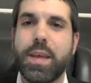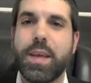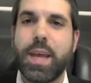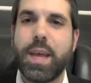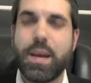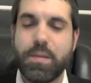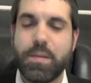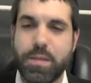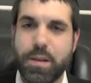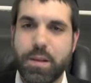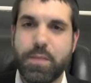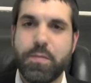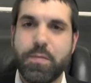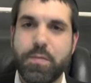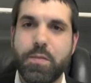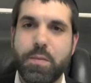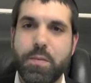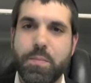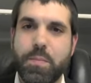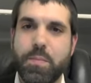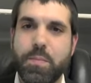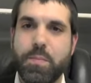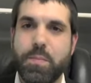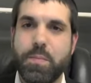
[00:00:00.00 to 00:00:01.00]
counting
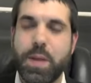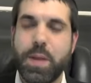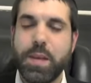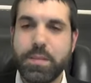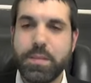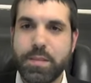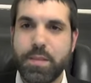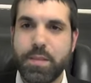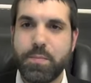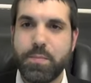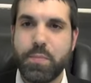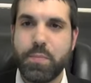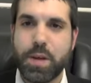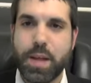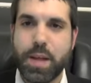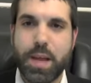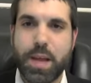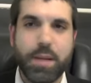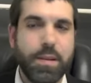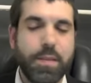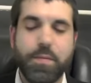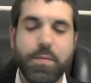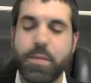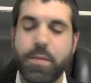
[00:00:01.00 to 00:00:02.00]
from Pesach,
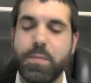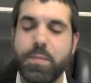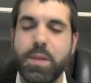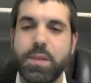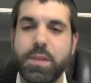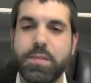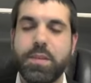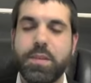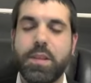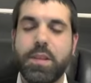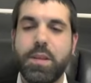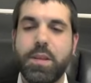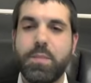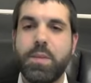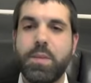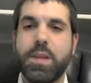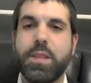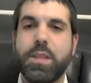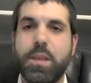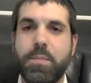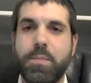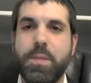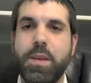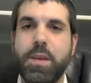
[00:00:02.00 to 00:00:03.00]
counting from Nisan, the
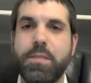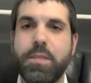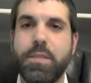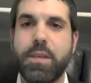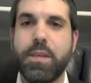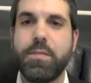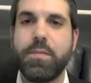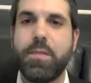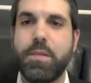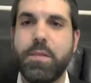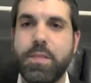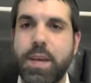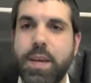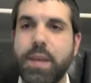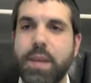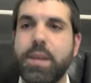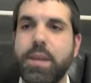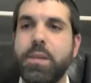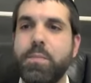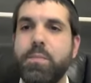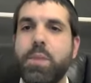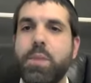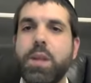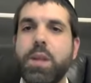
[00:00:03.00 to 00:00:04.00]
month that Pesach falls out
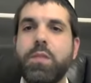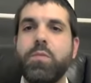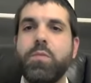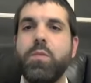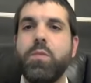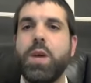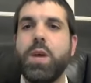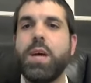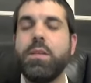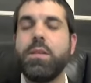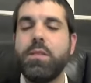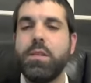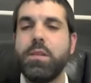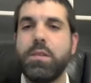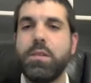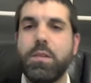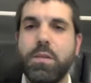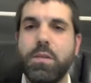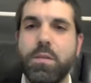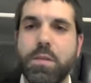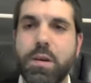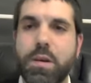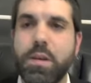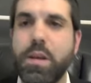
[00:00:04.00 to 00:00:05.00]
in. But throughout the
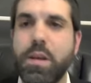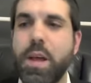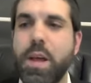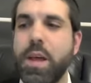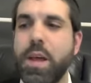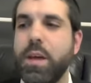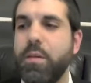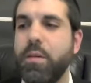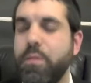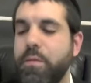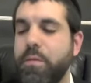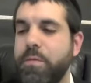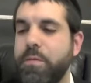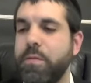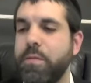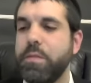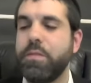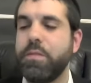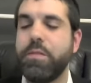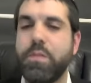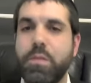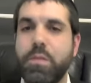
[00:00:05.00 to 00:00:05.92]
Torah, it refers